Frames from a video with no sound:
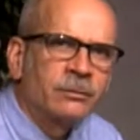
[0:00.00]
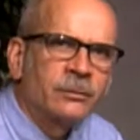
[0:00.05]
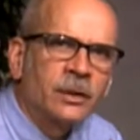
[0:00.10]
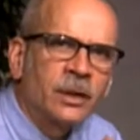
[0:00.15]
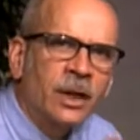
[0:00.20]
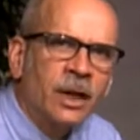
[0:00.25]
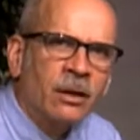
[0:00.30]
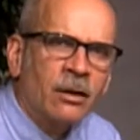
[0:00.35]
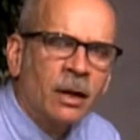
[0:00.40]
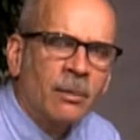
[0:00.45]

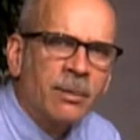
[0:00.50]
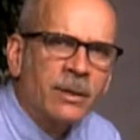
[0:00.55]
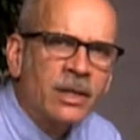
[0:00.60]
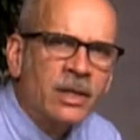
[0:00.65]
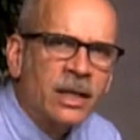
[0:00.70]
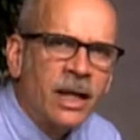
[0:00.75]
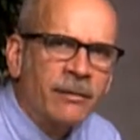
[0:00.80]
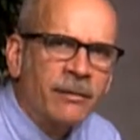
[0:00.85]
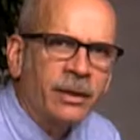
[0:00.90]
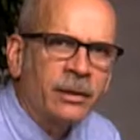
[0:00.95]
got her up at
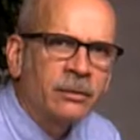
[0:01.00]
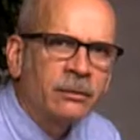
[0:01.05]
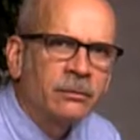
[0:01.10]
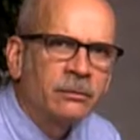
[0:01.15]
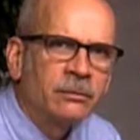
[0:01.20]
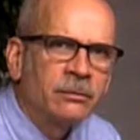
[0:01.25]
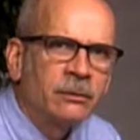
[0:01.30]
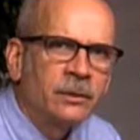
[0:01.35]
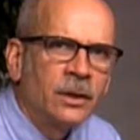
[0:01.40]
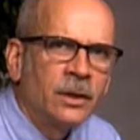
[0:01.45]
7.
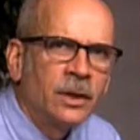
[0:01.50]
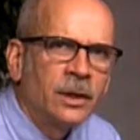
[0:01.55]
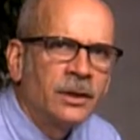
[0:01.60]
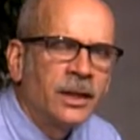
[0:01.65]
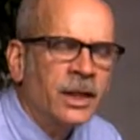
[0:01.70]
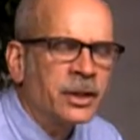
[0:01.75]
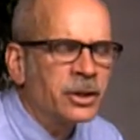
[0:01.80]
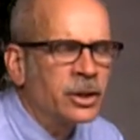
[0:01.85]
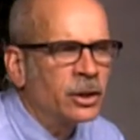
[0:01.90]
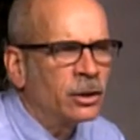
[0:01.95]

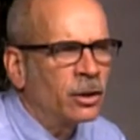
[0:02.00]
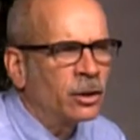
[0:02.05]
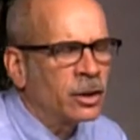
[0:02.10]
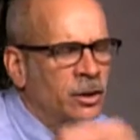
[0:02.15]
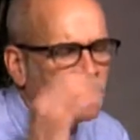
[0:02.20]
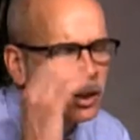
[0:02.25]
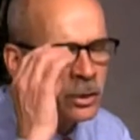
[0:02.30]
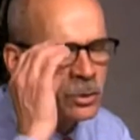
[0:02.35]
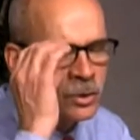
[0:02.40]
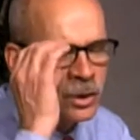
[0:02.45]
Then she
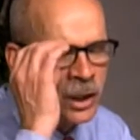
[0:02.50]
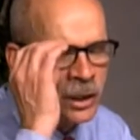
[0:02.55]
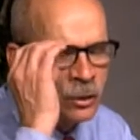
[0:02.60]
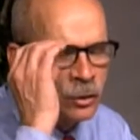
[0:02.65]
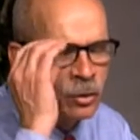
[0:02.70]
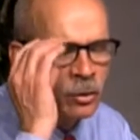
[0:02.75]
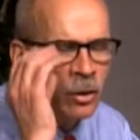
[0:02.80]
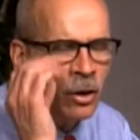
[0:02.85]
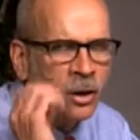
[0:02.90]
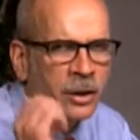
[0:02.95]
noticed she was taking
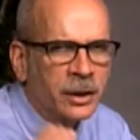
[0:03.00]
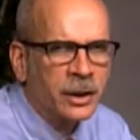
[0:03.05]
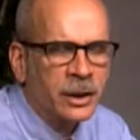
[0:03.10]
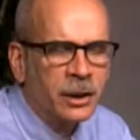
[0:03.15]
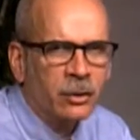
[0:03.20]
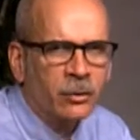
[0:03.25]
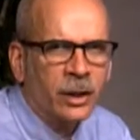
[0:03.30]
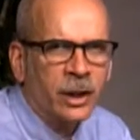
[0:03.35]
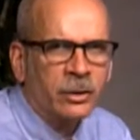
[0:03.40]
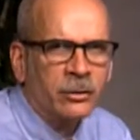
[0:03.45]
too long to
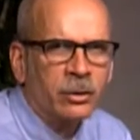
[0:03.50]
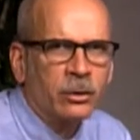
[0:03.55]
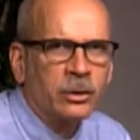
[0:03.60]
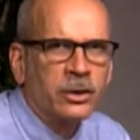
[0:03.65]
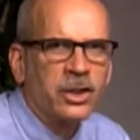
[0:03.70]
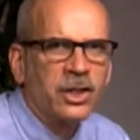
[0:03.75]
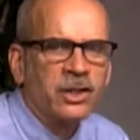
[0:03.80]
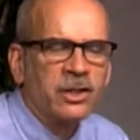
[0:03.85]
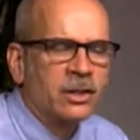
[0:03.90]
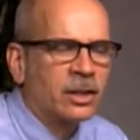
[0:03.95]
get dressed, so
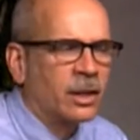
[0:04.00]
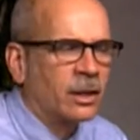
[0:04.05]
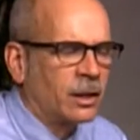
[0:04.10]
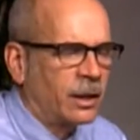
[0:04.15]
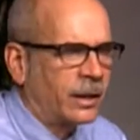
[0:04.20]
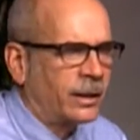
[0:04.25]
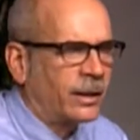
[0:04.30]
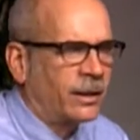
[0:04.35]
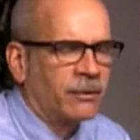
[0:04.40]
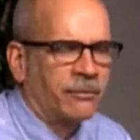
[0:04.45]
she said,
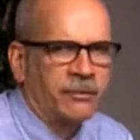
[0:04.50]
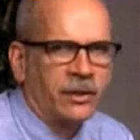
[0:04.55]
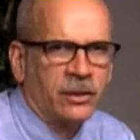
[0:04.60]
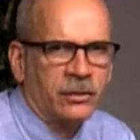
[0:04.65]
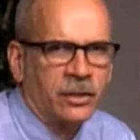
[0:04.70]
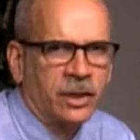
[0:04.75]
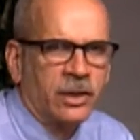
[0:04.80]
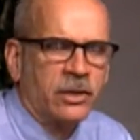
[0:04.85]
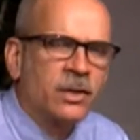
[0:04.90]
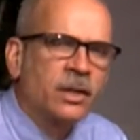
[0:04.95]
I got to
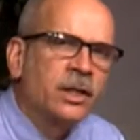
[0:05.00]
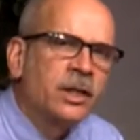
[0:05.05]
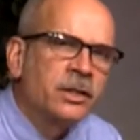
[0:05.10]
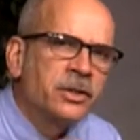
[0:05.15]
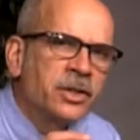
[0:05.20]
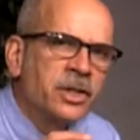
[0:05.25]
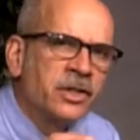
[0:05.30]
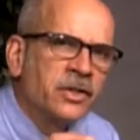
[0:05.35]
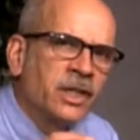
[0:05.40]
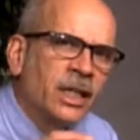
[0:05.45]
fix this.
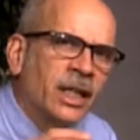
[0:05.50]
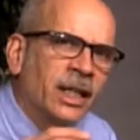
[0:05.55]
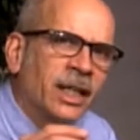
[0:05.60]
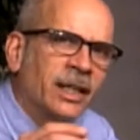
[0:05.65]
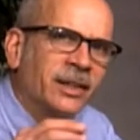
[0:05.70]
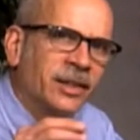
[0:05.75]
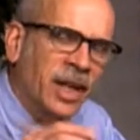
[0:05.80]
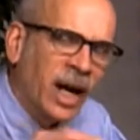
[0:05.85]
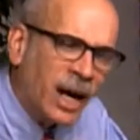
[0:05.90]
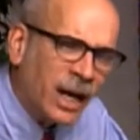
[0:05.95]
She set
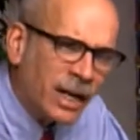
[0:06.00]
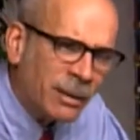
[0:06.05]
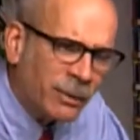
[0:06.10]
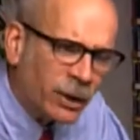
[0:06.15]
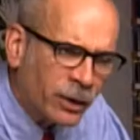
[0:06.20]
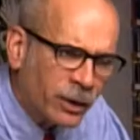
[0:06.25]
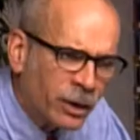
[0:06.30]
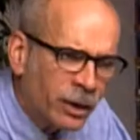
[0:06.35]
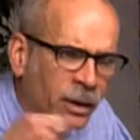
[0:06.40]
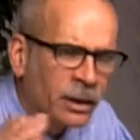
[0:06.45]
a
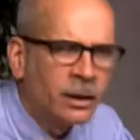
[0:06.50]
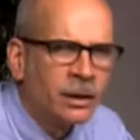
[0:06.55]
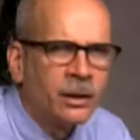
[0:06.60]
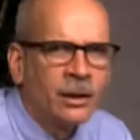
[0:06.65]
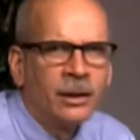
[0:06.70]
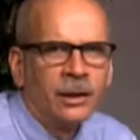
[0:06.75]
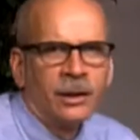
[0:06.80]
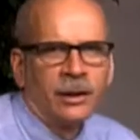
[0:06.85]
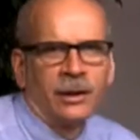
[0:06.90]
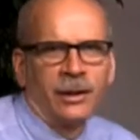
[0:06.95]
timer
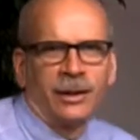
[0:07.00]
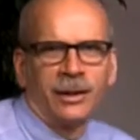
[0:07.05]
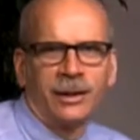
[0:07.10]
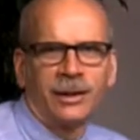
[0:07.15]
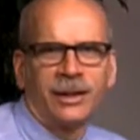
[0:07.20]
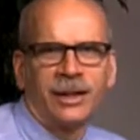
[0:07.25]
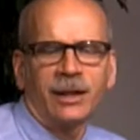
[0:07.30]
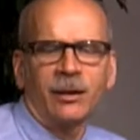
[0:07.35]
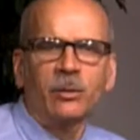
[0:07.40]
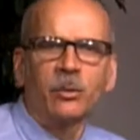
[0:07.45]

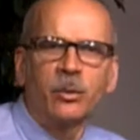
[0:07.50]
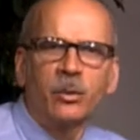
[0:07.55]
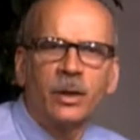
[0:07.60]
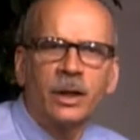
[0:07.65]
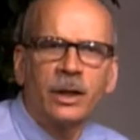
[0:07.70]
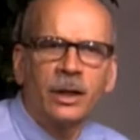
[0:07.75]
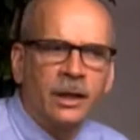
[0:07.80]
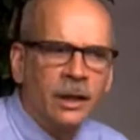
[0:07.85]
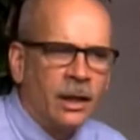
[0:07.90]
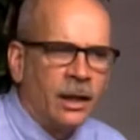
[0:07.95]
that
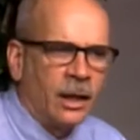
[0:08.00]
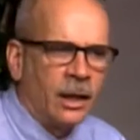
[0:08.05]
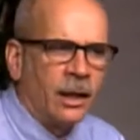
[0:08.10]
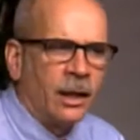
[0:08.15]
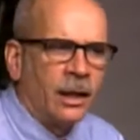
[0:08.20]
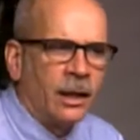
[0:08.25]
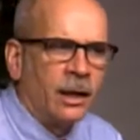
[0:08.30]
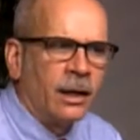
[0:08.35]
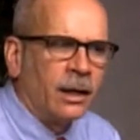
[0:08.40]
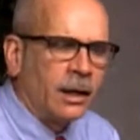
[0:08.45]
would
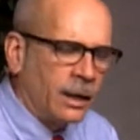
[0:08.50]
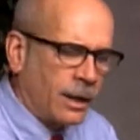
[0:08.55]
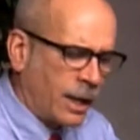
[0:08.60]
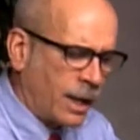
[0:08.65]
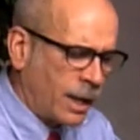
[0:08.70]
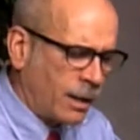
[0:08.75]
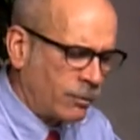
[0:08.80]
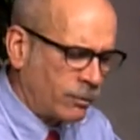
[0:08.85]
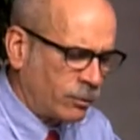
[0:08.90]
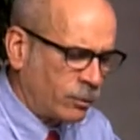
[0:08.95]

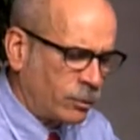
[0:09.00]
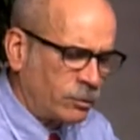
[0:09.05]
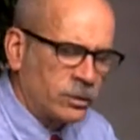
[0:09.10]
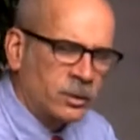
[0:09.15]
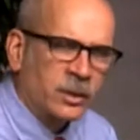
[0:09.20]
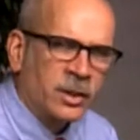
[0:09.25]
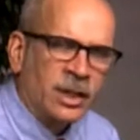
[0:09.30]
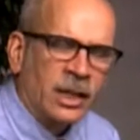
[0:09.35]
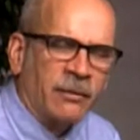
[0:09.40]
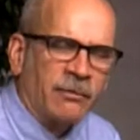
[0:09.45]
have
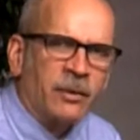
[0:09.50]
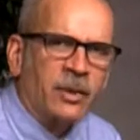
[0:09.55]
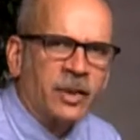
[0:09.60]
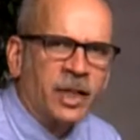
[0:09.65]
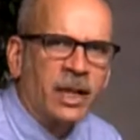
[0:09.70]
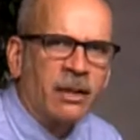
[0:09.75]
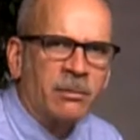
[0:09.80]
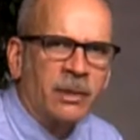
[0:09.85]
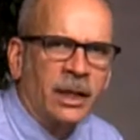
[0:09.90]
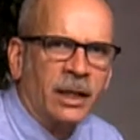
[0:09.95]
set for
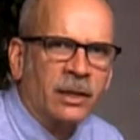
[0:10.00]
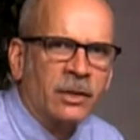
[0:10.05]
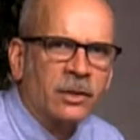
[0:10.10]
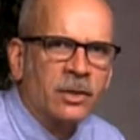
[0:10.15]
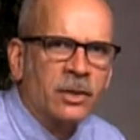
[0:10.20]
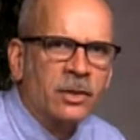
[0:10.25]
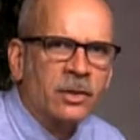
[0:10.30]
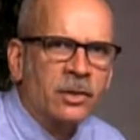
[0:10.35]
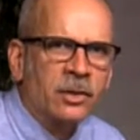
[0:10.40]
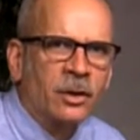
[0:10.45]
10 minutes
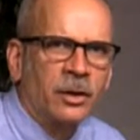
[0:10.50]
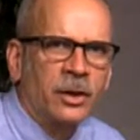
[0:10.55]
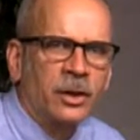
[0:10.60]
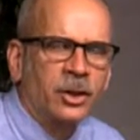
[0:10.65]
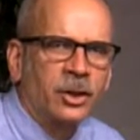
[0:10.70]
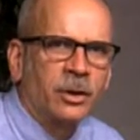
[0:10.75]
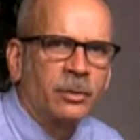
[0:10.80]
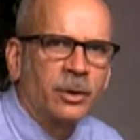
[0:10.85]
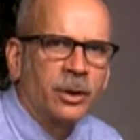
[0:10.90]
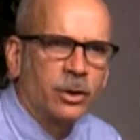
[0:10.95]
so that
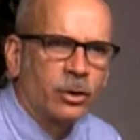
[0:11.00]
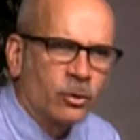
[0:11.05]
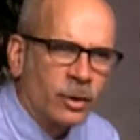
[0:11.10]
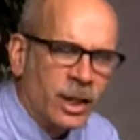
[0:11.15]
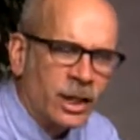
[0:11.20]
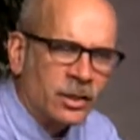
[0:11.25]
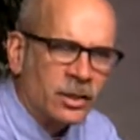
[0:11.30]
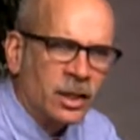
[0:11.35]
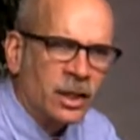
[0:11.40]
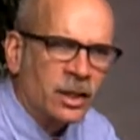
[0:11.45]
she would
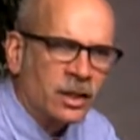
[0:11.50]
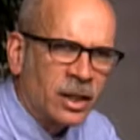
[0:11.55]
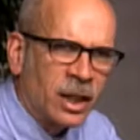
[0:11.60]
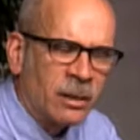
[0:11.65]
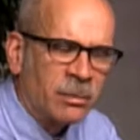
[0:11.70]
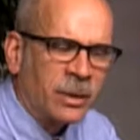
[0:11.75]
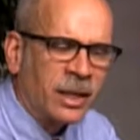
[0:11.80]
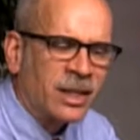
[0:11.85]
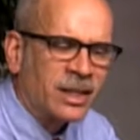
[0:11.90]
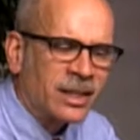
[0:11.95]
dress in
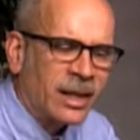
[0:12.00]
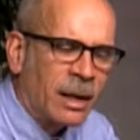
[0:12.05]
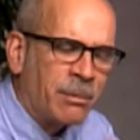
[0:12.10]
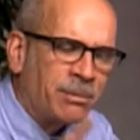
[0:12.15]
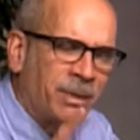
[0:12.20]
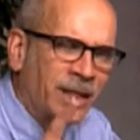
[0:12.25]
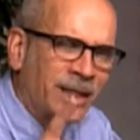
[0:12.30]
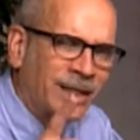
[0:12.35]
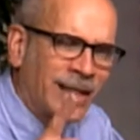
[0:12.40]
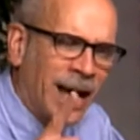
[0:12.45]
10 minutes and
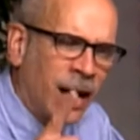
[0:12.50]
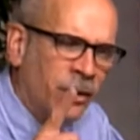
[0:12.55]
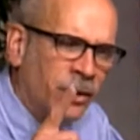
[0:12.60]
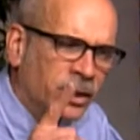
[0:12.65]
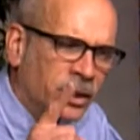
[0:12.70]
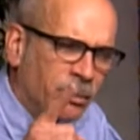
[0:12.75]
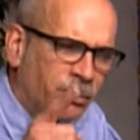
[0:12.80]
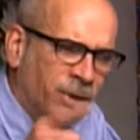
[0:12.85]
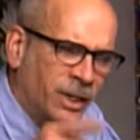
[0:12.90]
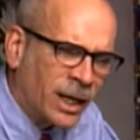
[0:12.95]
be down
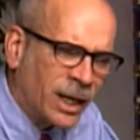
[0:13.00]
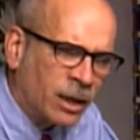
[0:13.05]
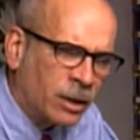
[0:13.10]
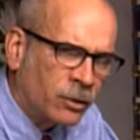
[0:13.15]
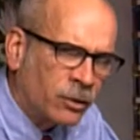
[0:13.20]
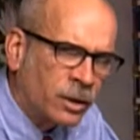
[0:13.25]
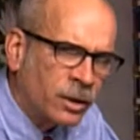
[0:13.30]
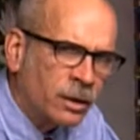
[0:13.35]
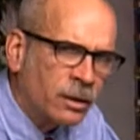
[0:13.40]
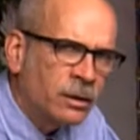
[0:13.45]
at the
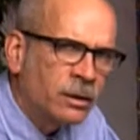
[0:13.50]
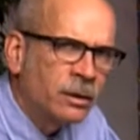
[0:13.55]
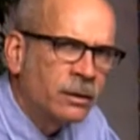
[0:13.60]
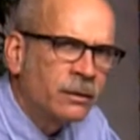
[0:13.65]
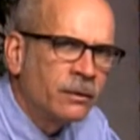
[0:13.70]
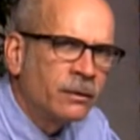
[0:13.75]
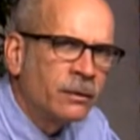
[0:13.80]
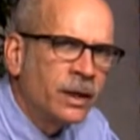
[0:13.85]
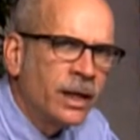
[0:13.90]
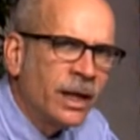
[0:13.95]
piano
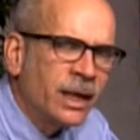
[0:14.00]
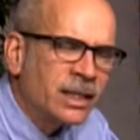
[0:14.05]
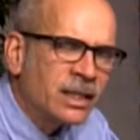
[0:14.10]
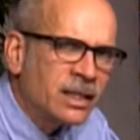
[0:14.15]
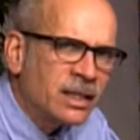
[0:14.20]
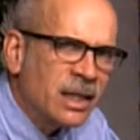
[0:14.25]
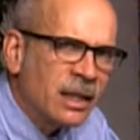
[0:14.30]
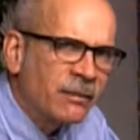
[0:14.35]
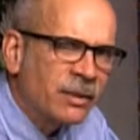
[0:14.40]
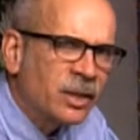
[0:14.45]
at
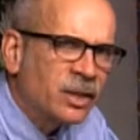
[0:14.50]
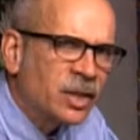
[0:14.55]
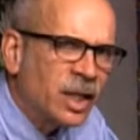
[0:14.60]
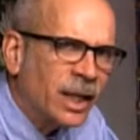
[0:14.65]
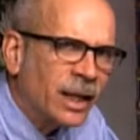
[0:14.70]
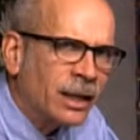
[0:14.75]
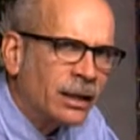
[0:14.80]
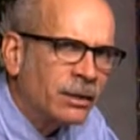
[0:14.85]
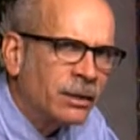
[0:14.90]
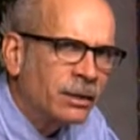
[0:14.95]

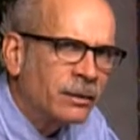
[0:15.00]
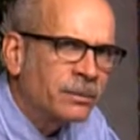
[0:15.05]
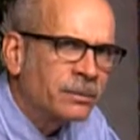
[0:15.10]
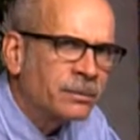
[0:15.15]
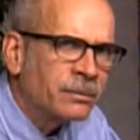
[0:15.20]
7:10,